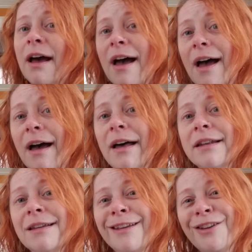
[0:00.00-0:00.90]

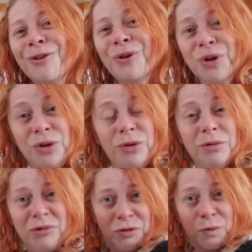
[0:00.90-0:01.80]
and you
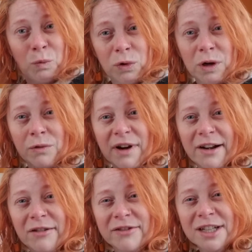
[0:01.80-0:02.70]
could work right
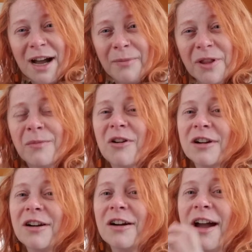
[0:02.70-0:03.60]
over top of the
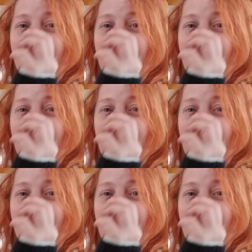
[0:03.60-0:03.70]
marker,